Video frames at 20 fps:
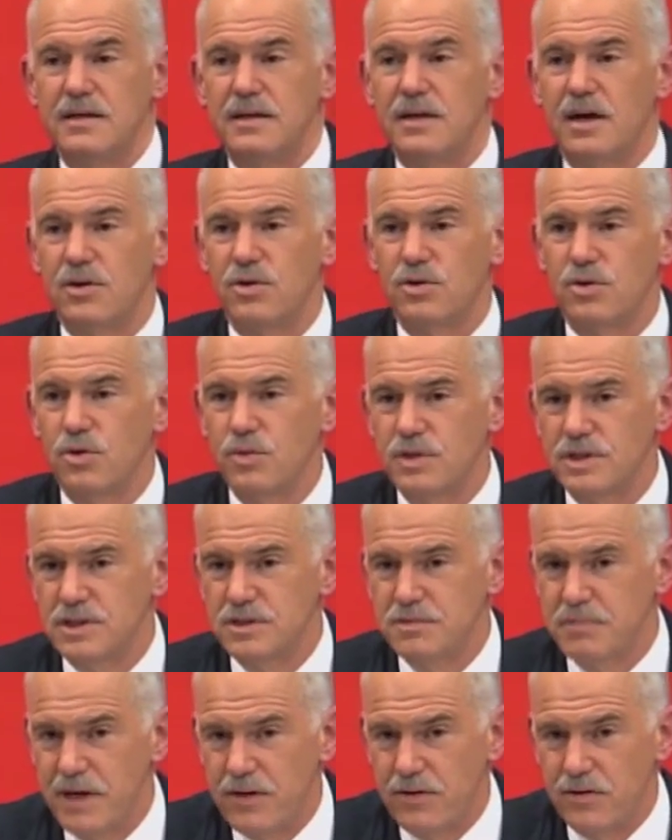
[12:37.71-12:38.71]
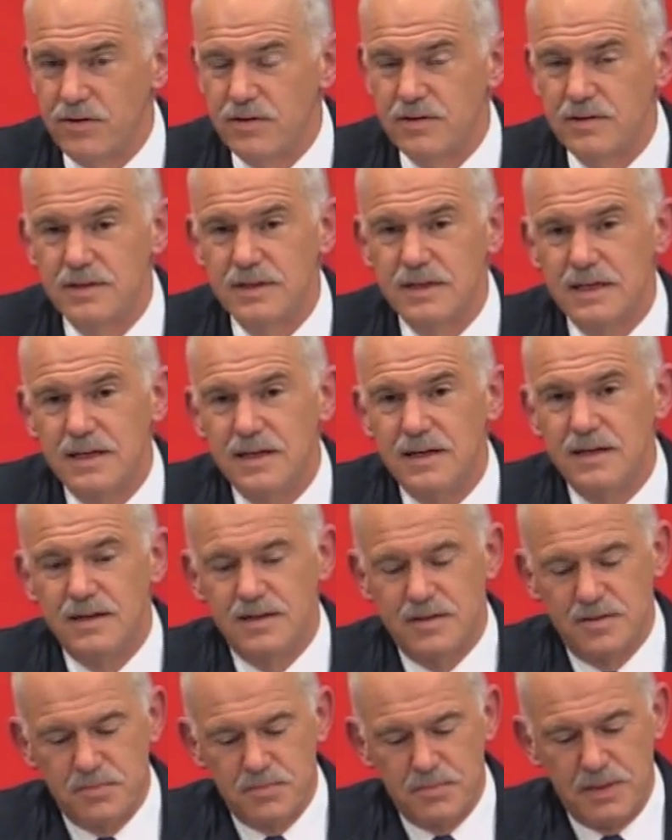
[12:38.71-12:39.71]
Now, I don't know which is better,
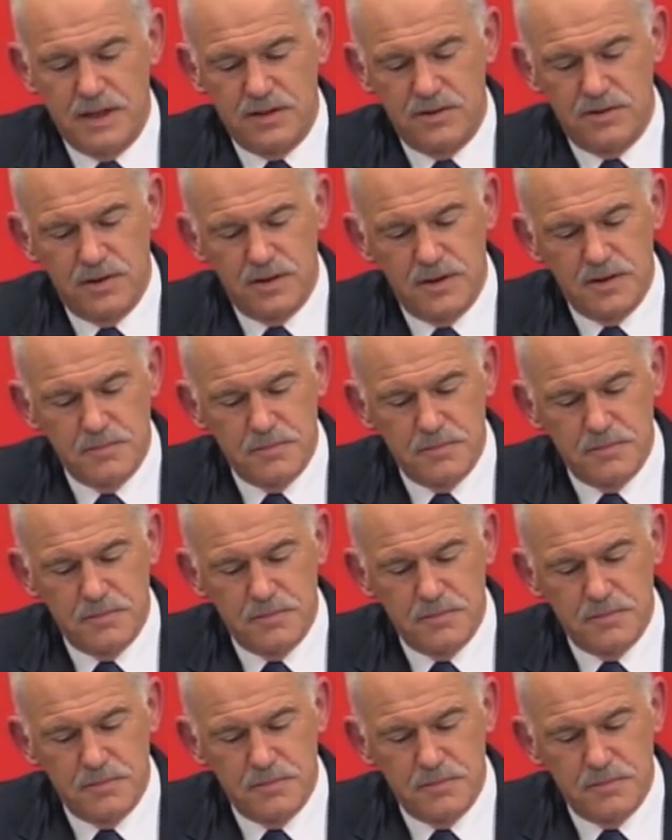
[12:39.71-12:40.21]
but